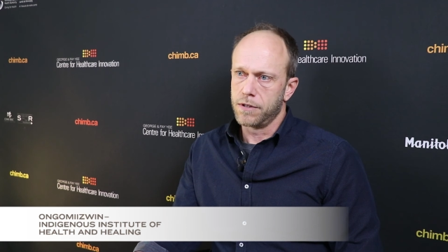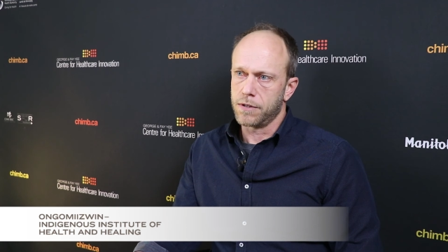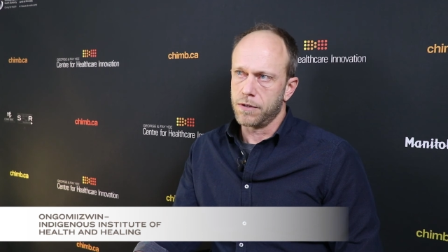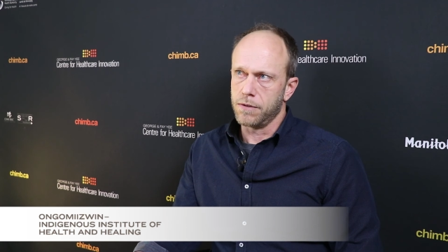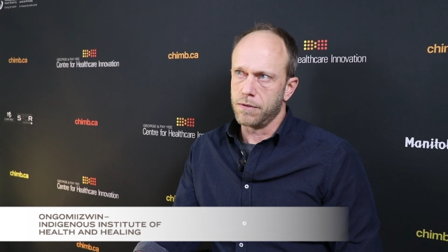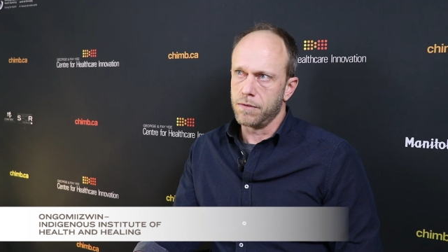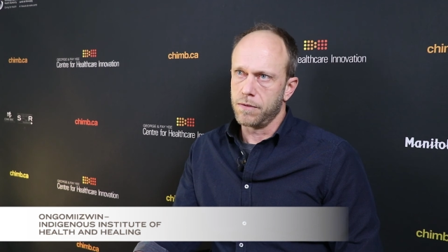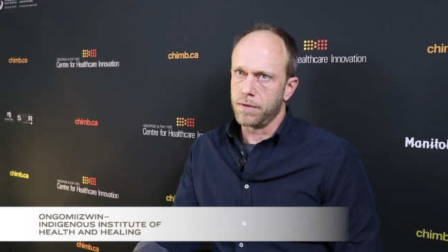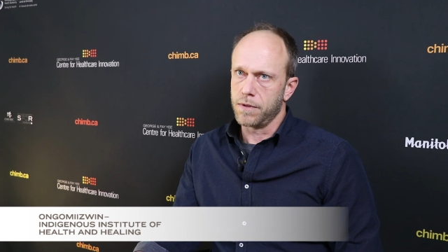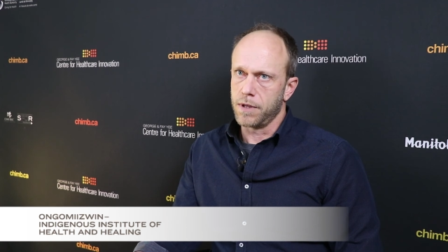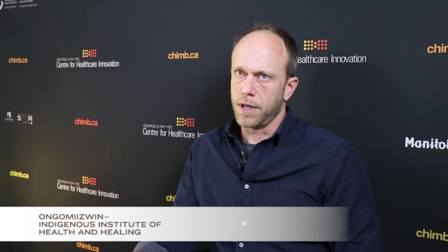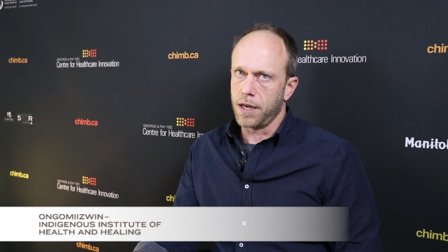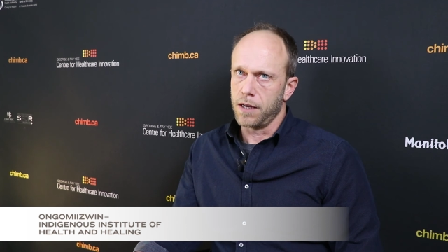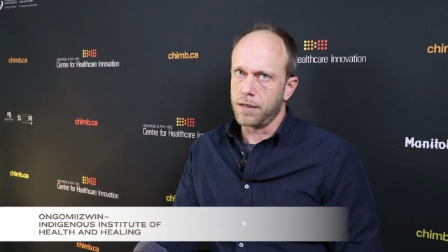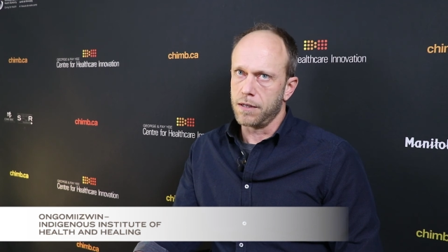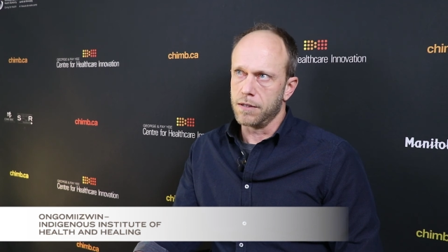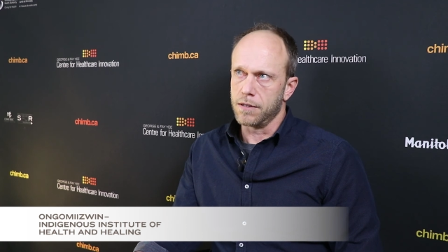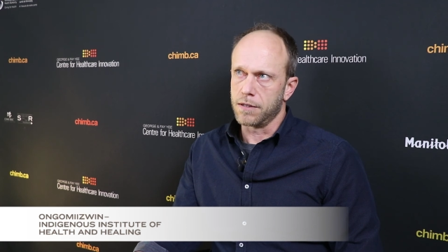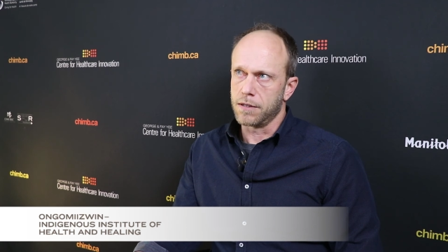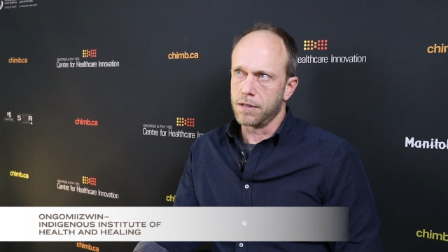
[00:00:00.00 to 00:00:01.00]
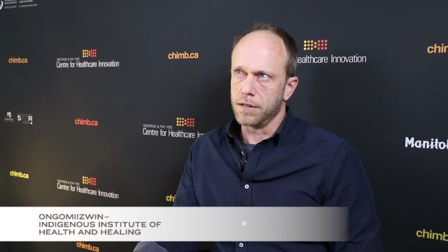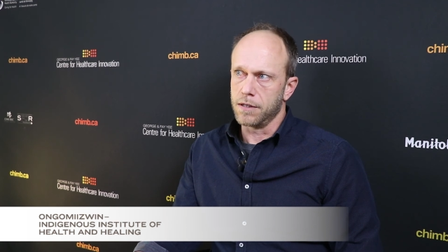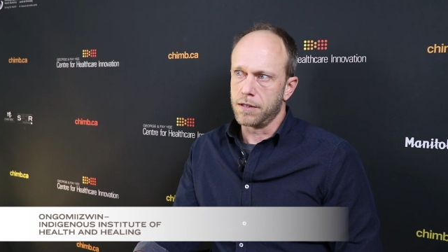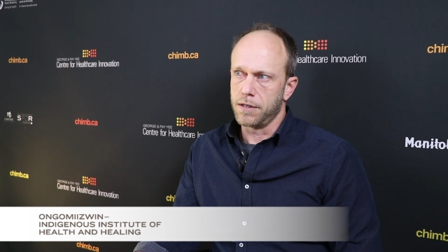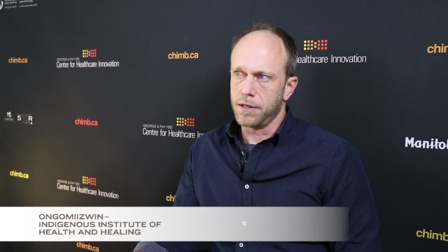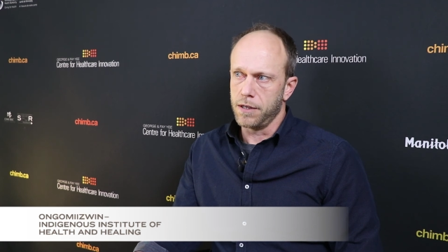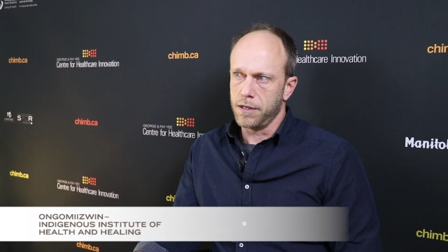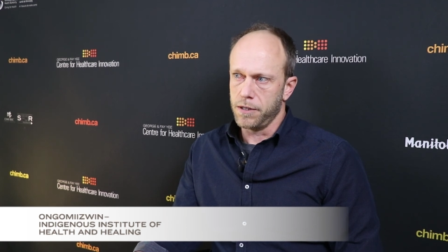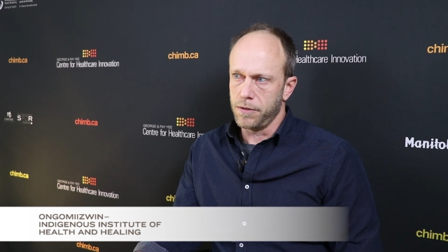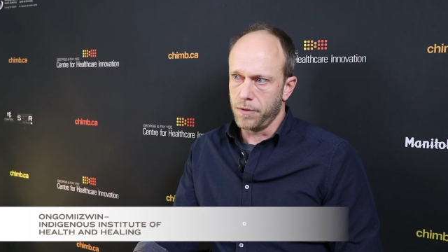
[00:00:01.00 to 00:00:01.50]
So that is
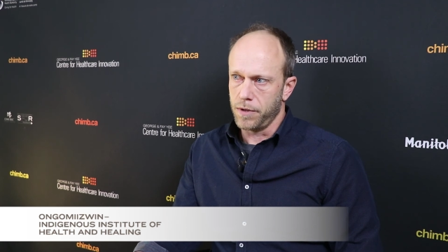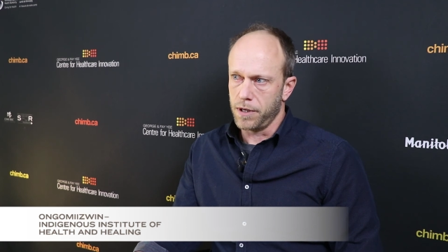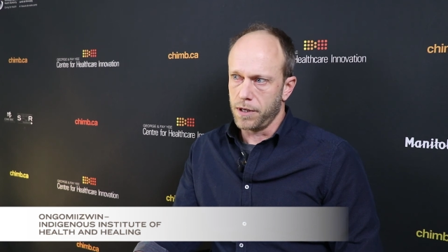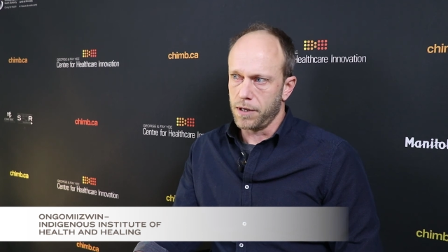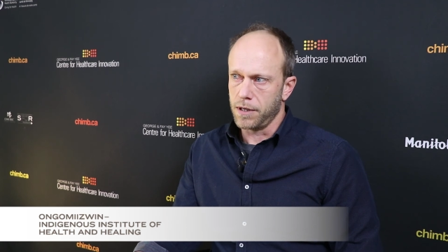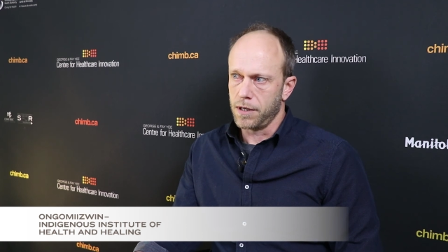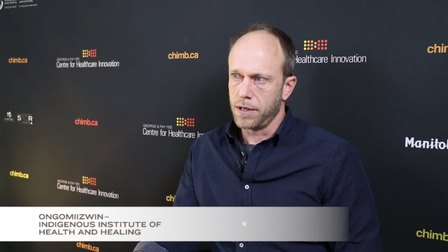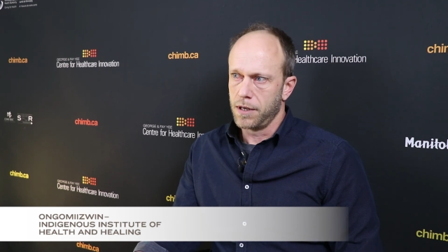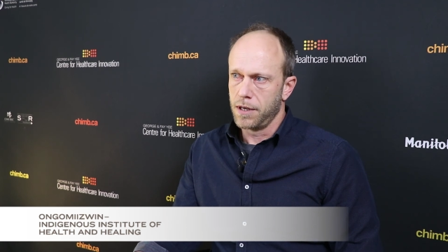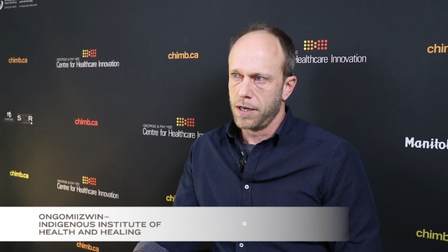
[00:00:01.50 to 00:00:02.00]
continuing.